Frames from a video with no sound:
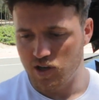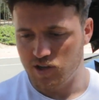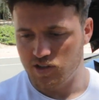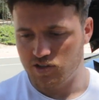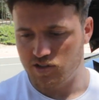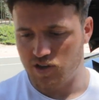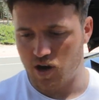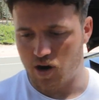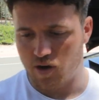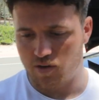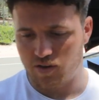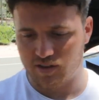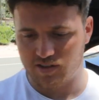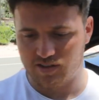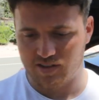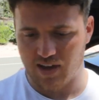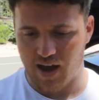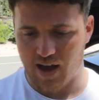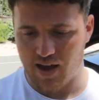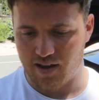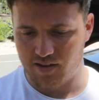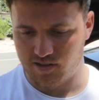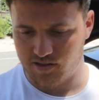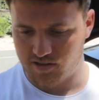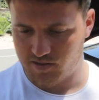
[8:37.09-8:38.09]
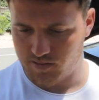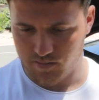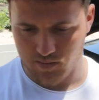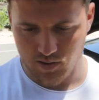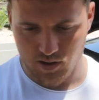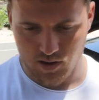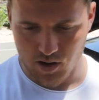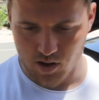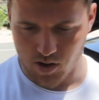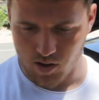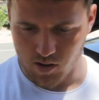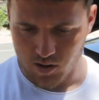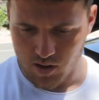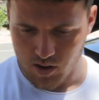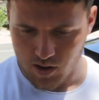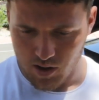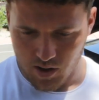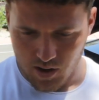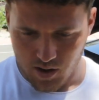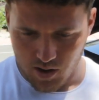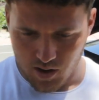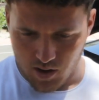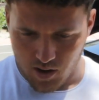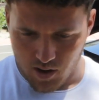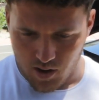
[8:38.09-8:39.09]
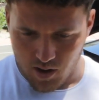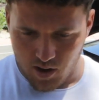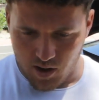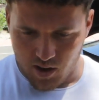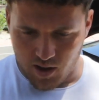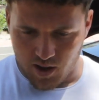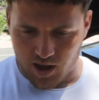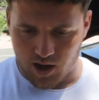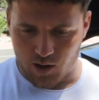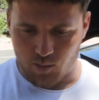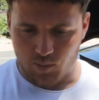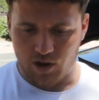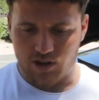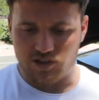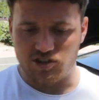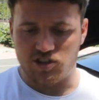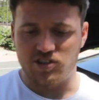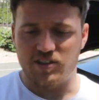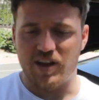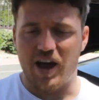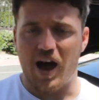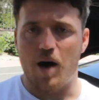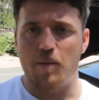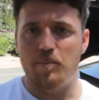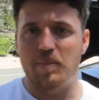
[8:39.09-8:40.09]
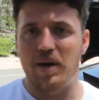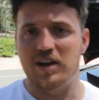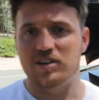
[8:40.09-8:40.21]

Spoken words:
So this guy's, you know, he reaches out